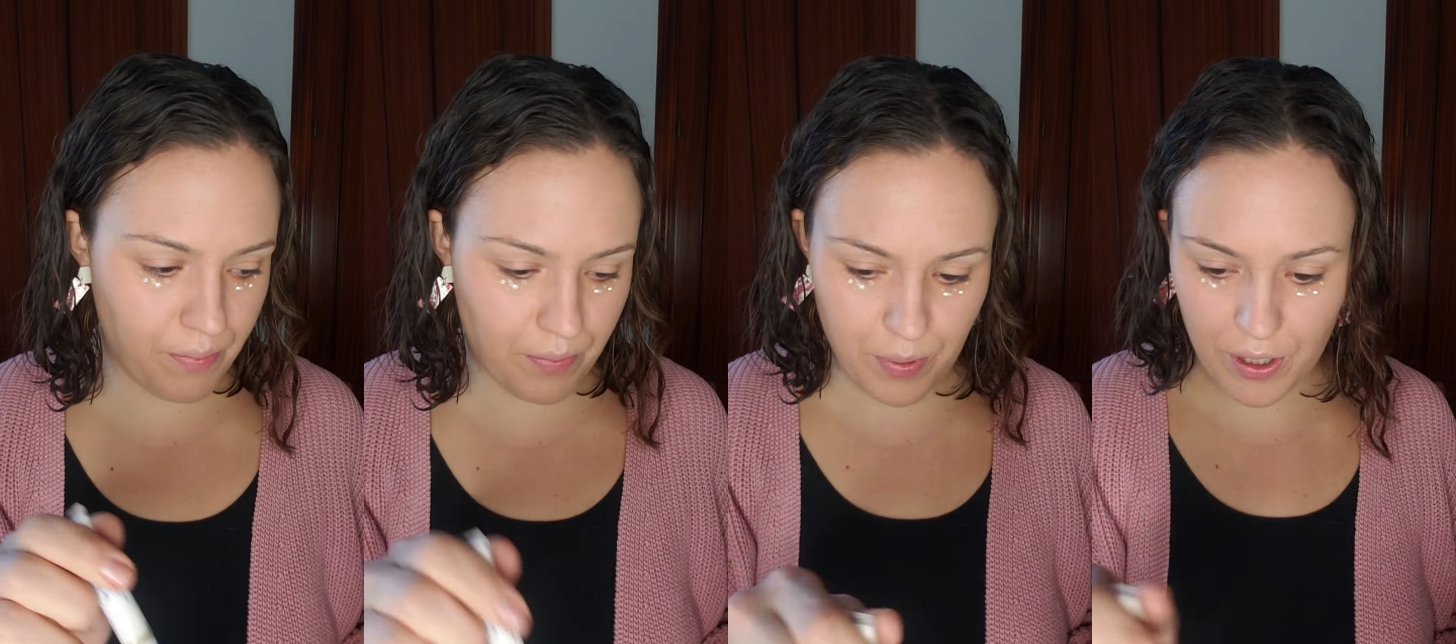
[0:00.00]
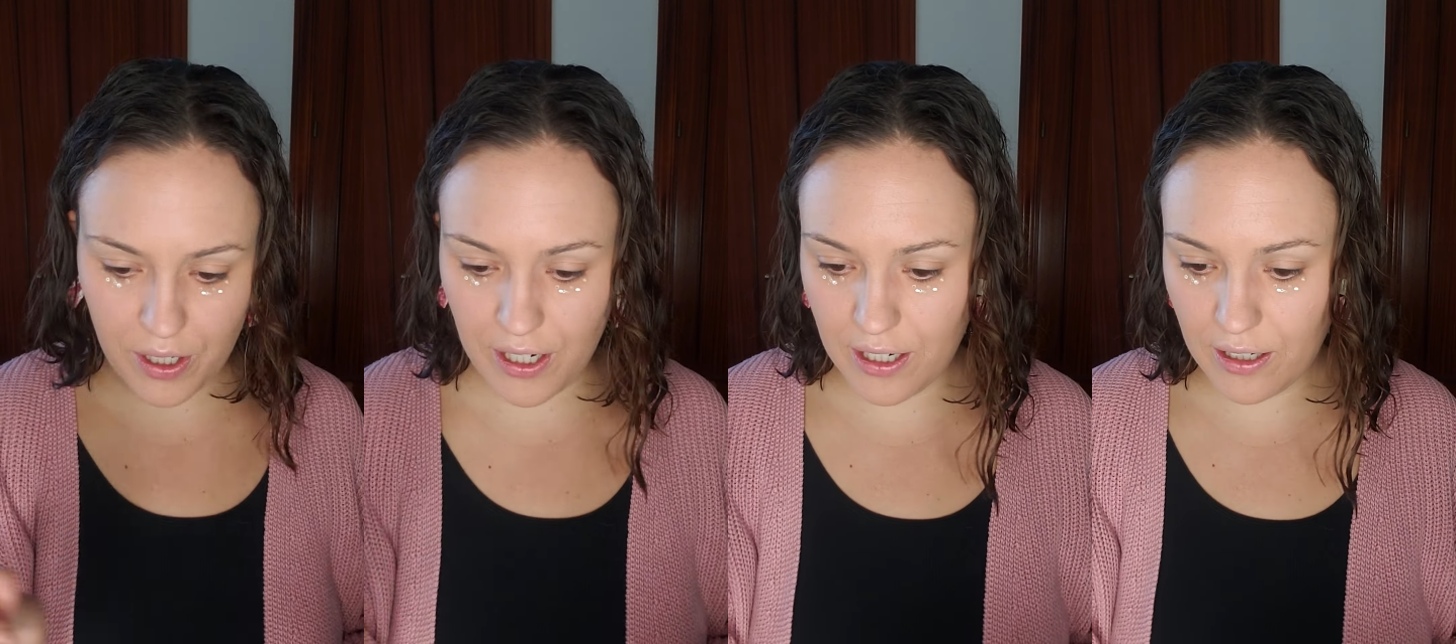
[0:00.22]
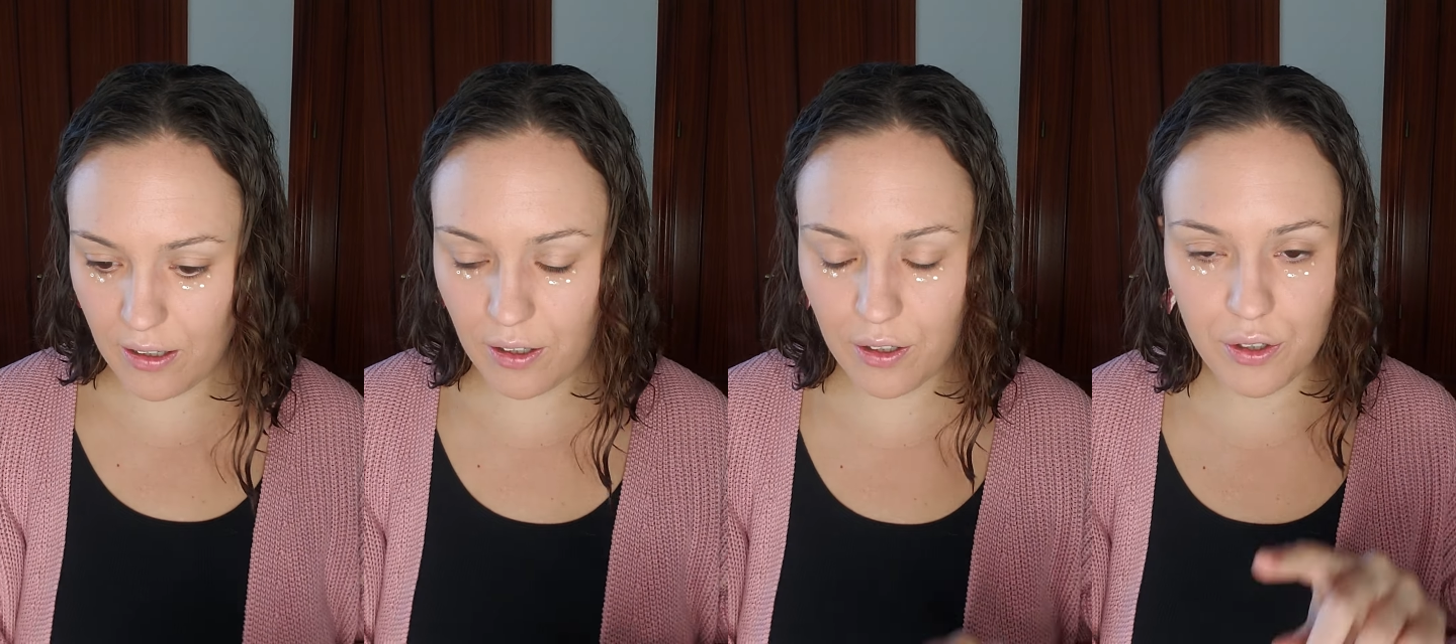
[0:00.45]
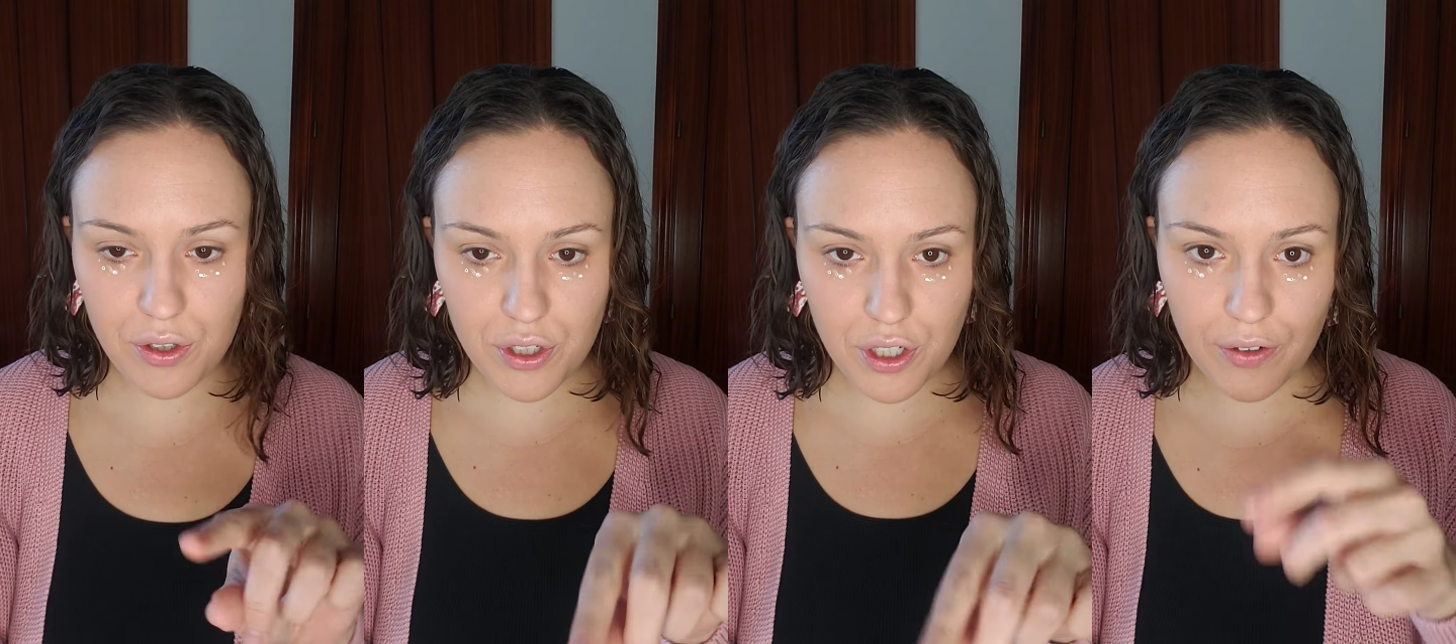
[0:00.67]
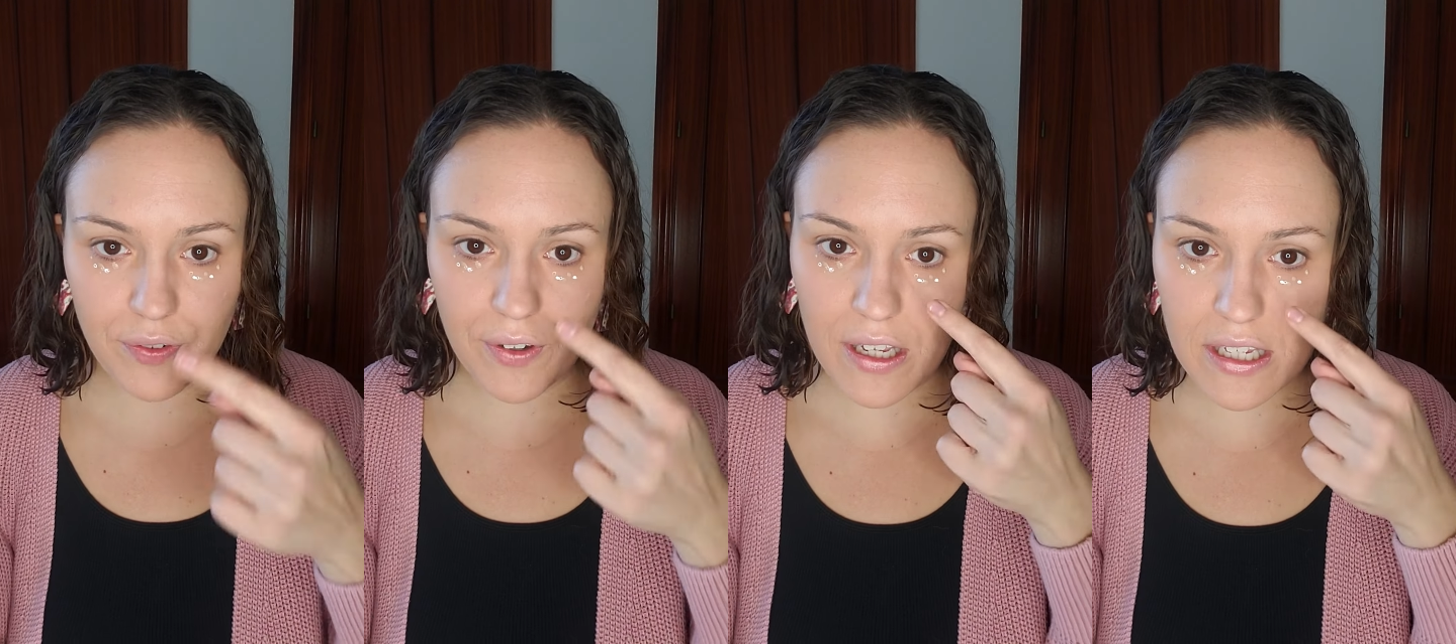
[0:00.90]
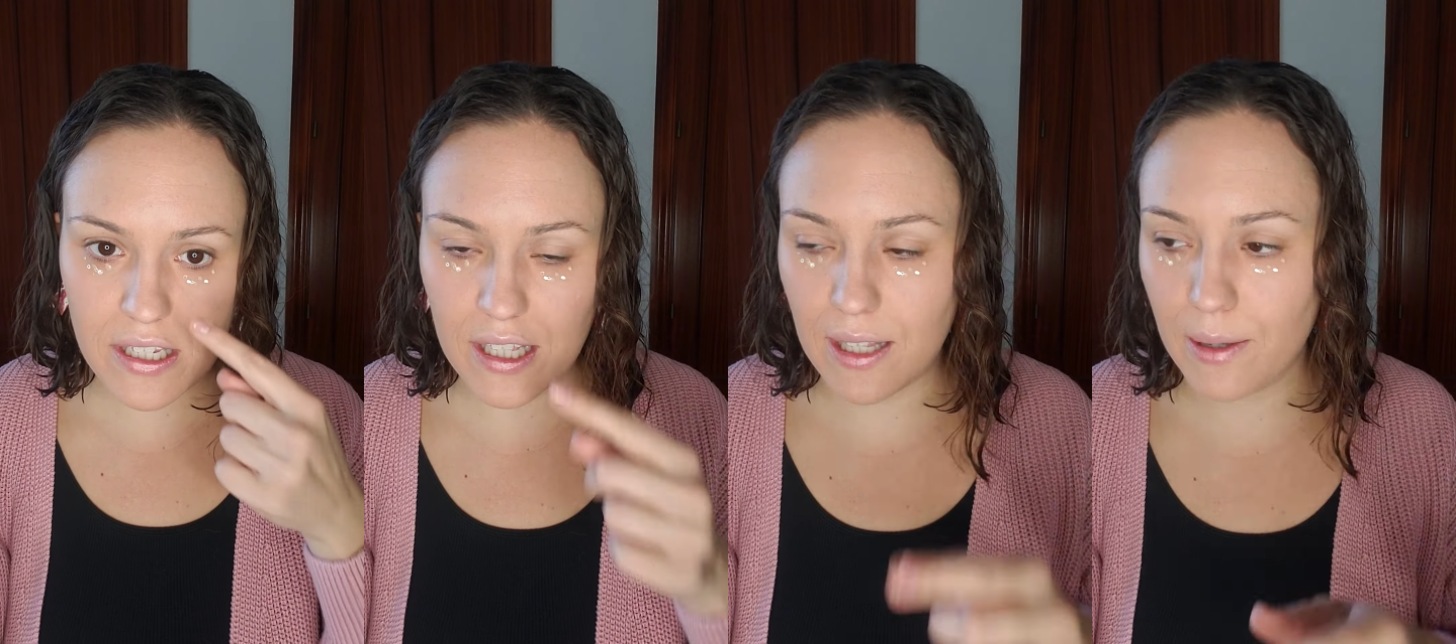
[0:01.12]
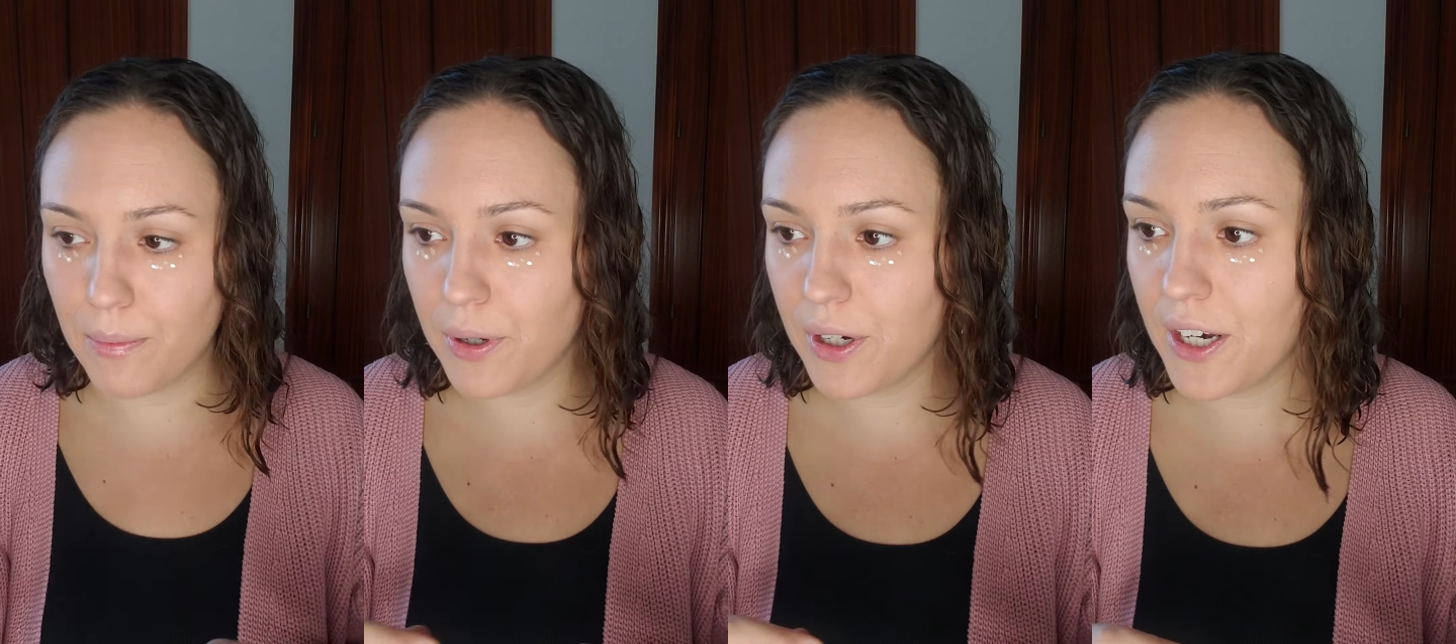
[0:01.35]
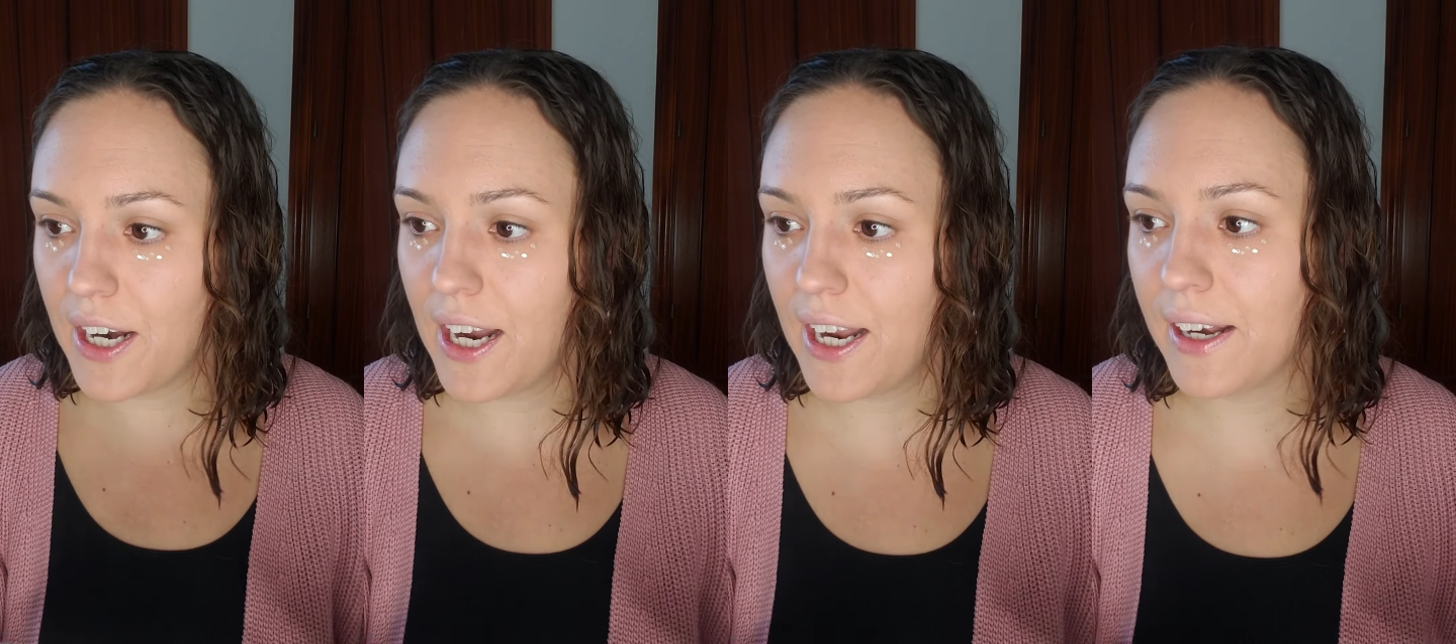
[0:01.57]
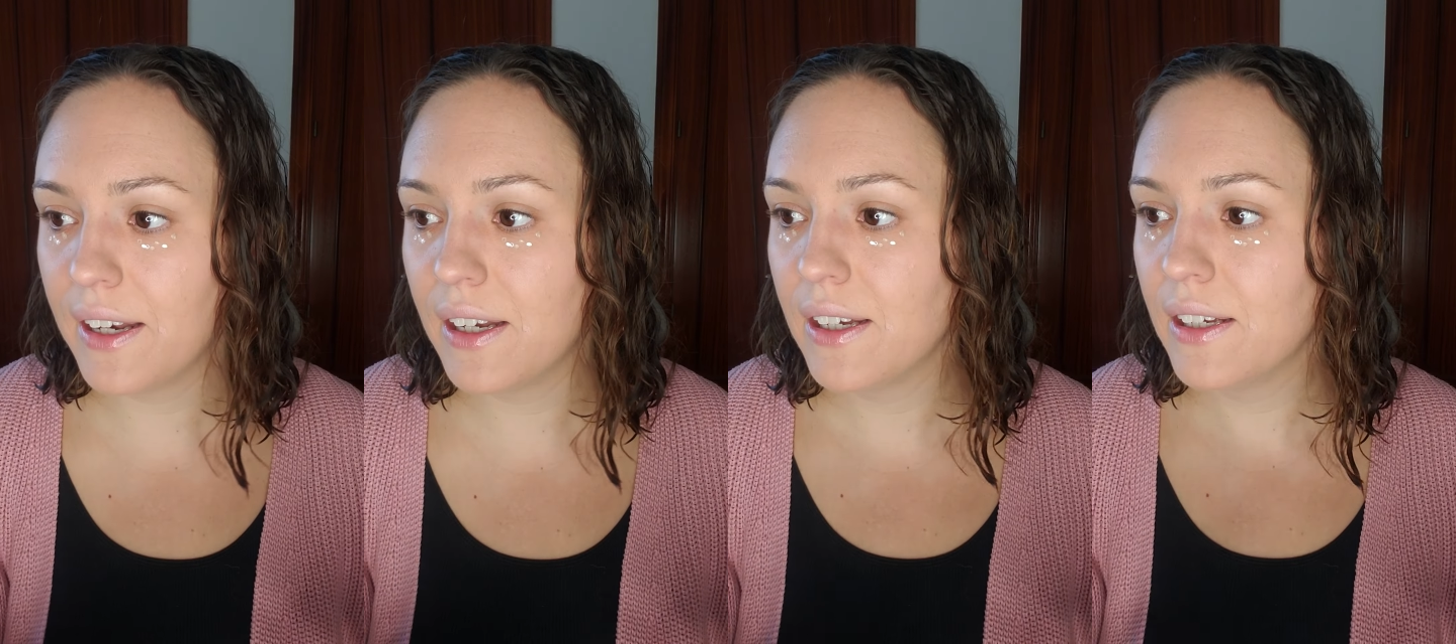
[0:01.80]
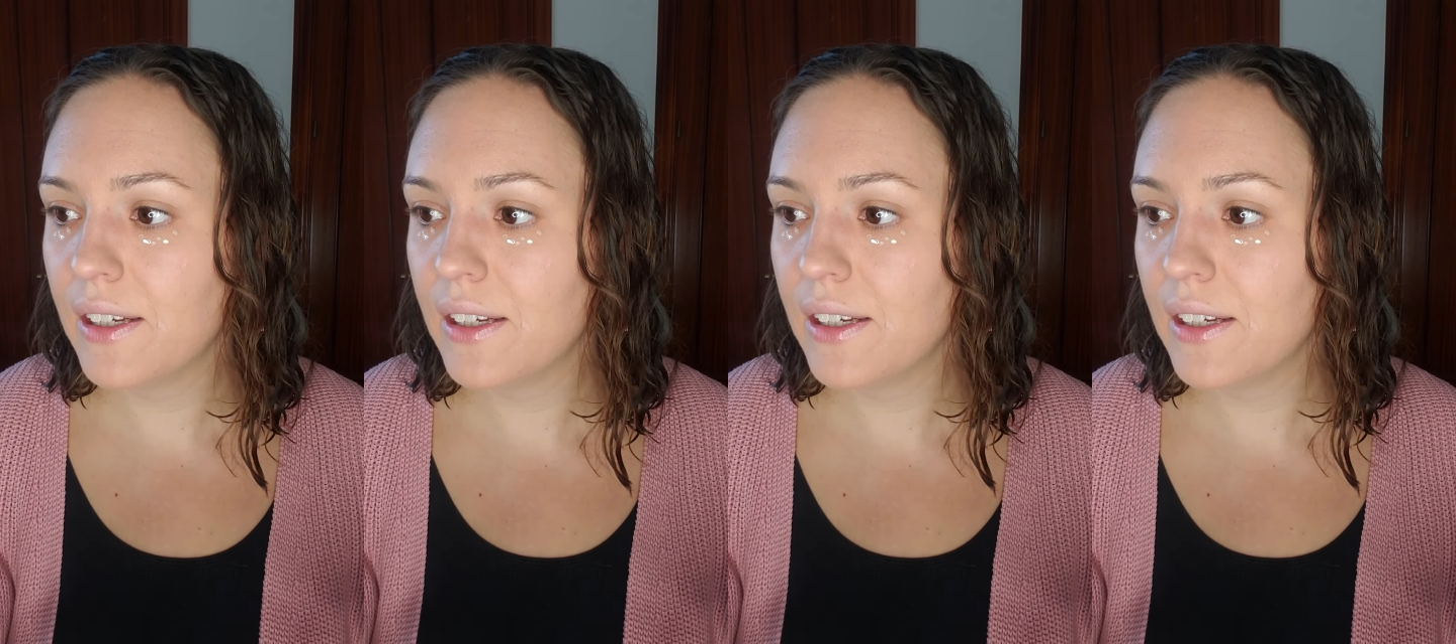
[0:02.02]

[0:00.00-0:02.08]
put it on a little surface and then put it on.